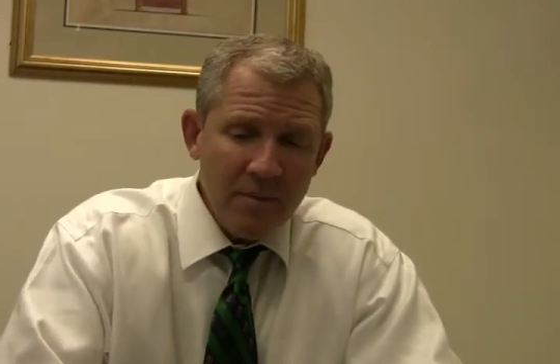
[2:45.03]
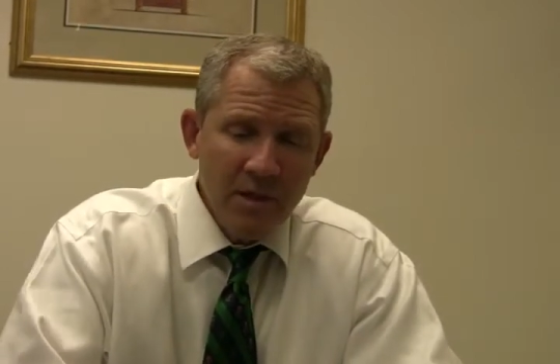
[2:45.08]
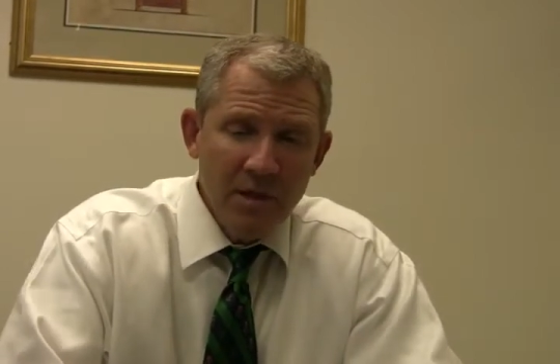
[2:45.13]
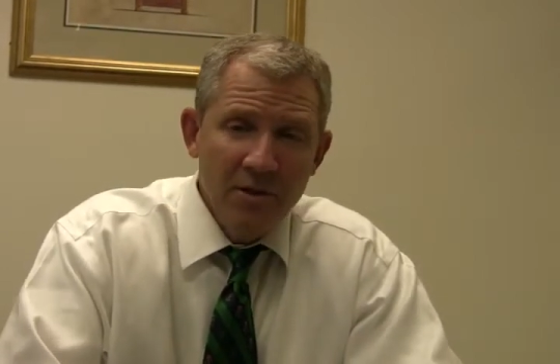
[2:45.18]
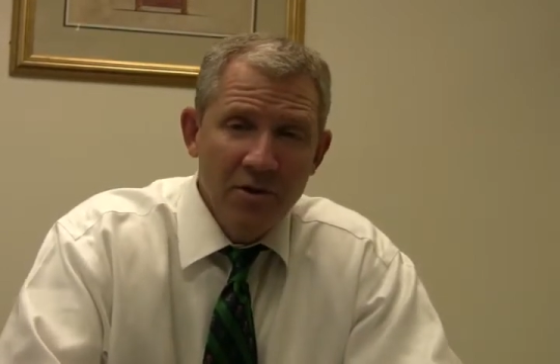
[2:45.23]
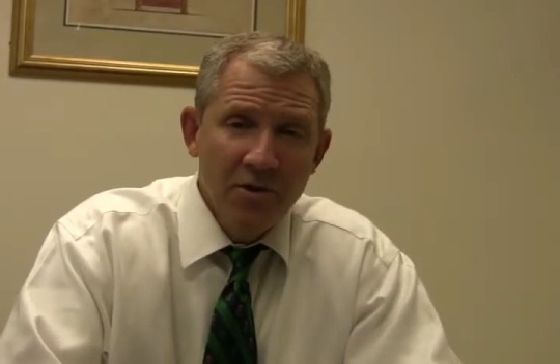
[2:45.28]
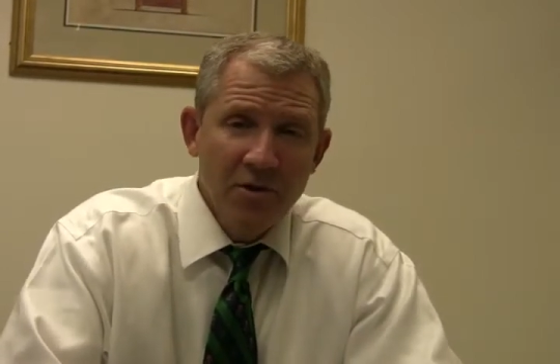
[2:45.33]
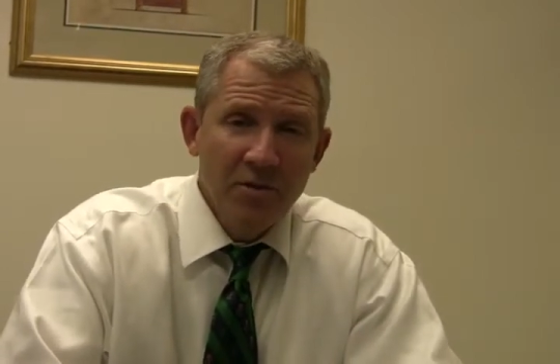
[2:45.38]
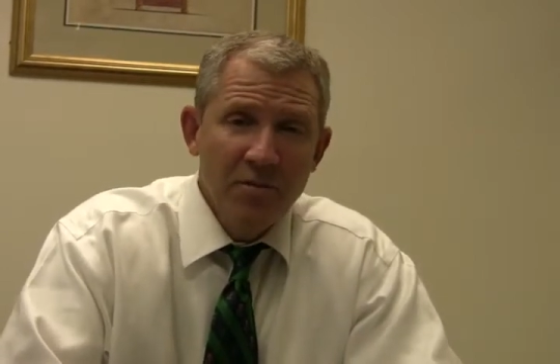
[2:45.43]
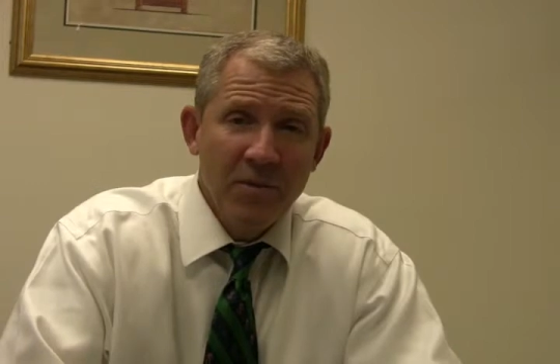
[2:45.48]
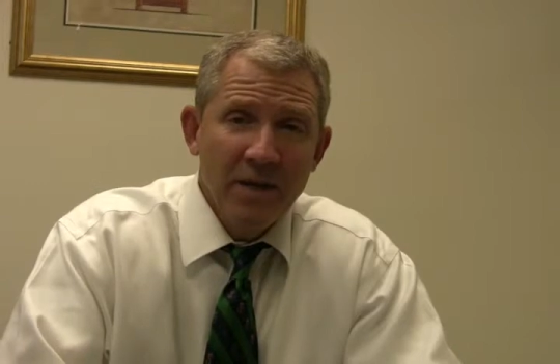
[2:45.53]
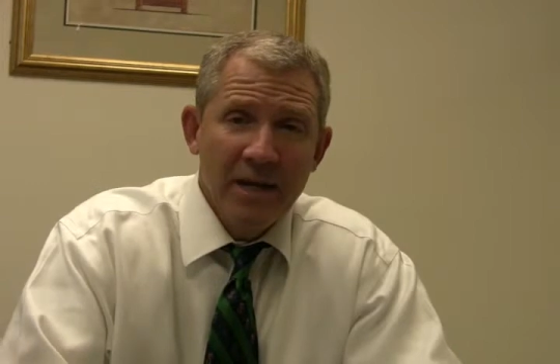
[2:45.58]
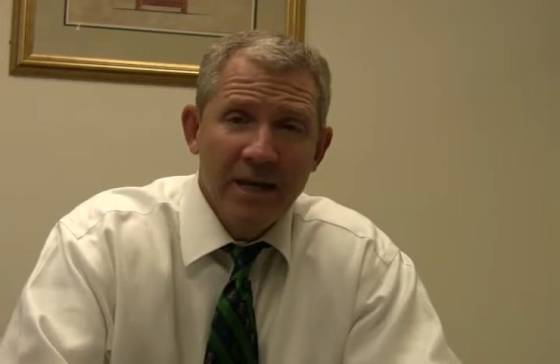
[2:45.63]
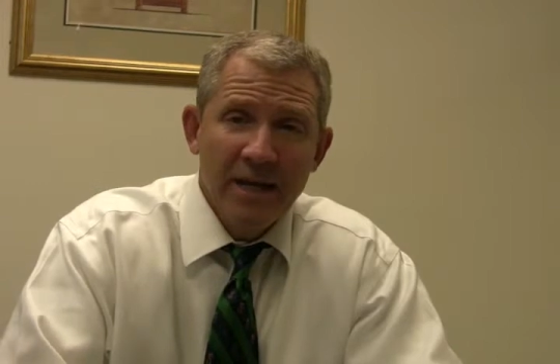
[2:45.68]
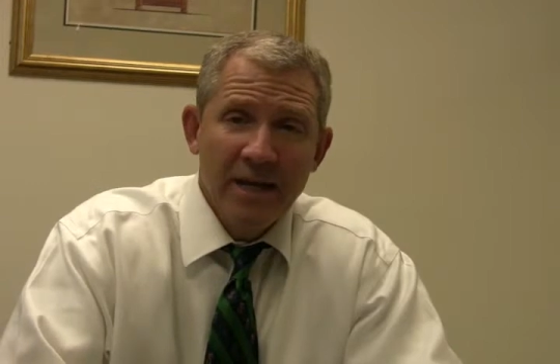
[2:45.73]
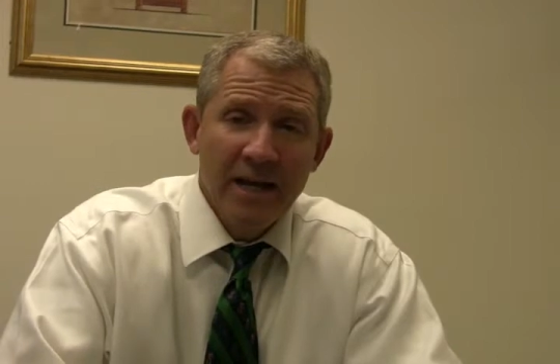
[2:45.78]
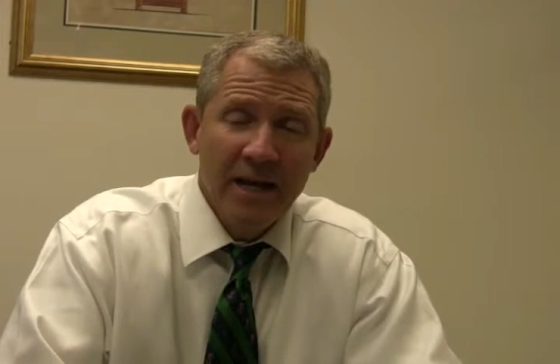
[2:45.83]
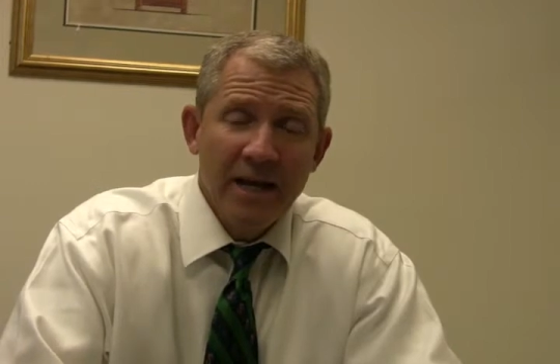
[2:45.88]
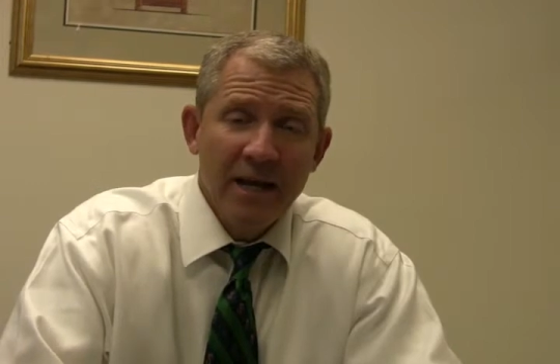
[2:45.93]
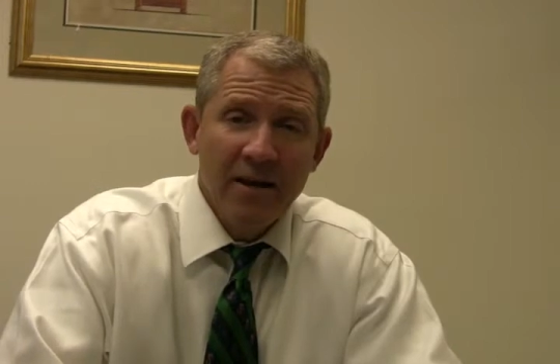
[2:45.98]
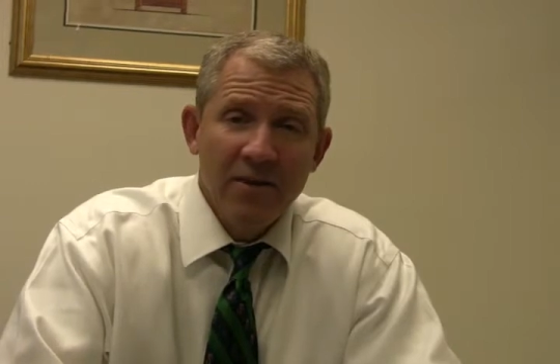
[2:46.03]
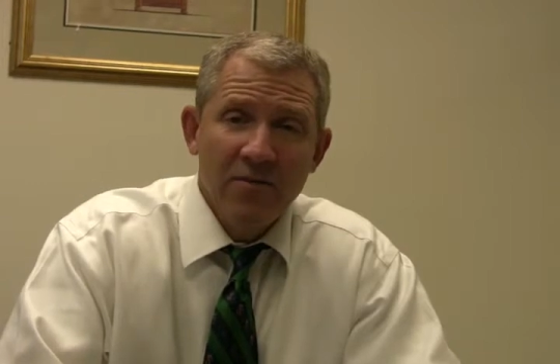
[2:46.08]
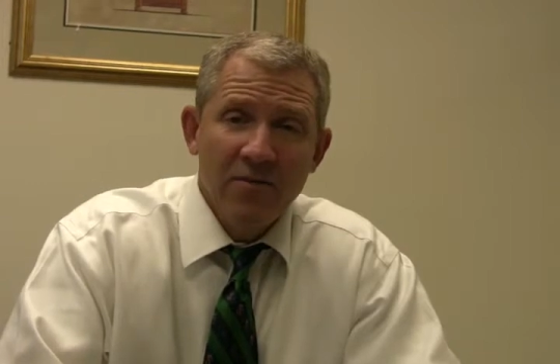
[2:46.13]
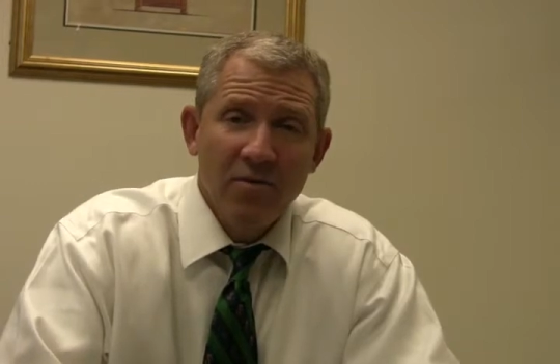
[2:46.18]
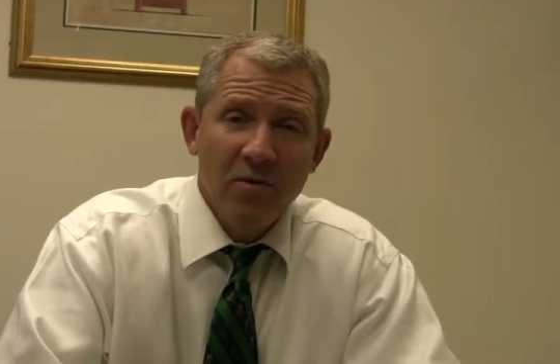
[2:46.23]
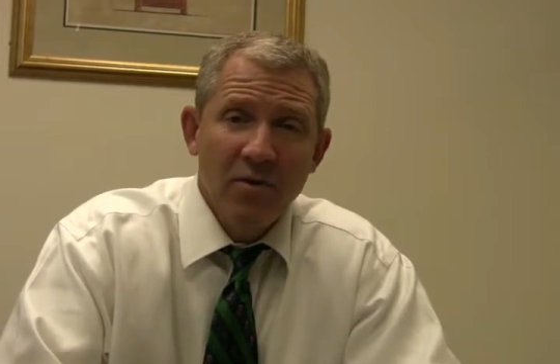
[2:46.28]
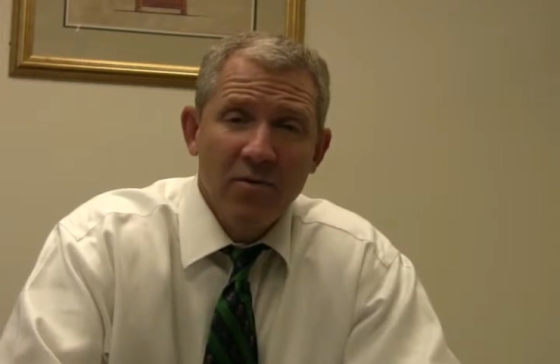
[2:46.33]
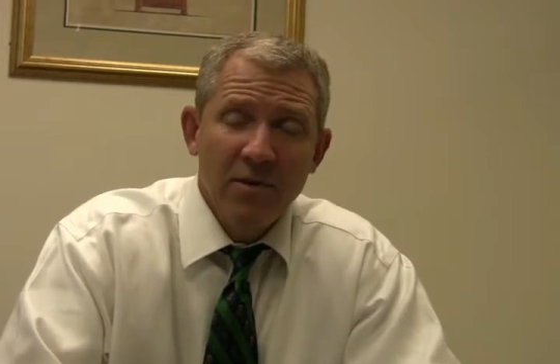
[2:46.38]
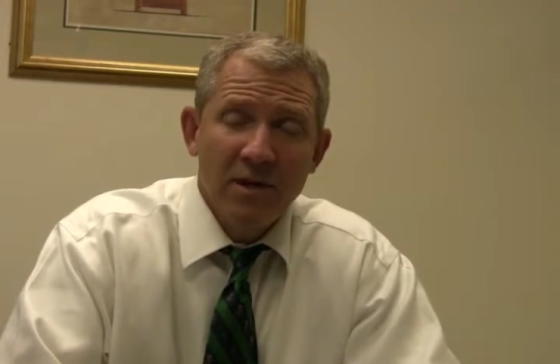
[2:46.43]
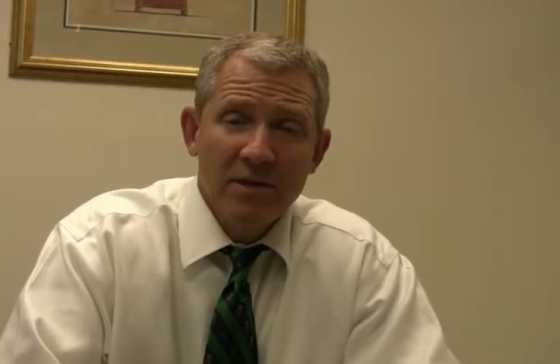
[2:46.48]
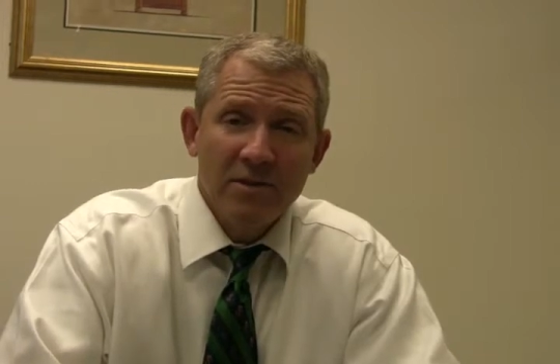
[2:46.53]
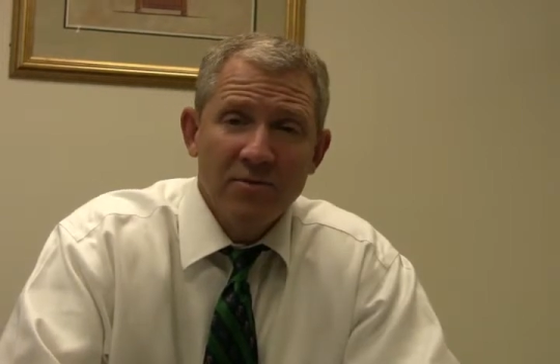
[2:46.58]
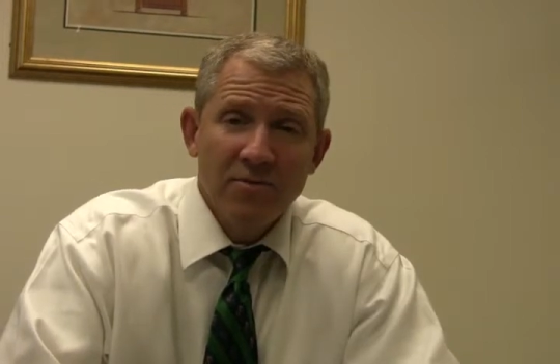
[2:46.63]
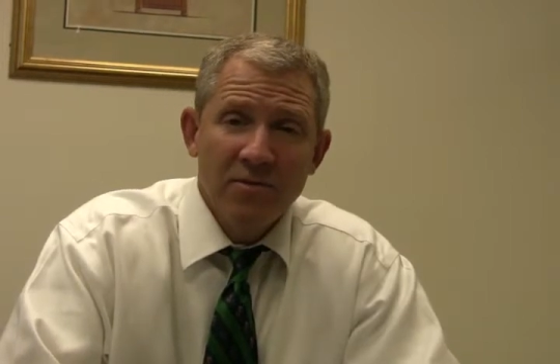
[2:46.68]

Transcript: You can be in and out in 4 months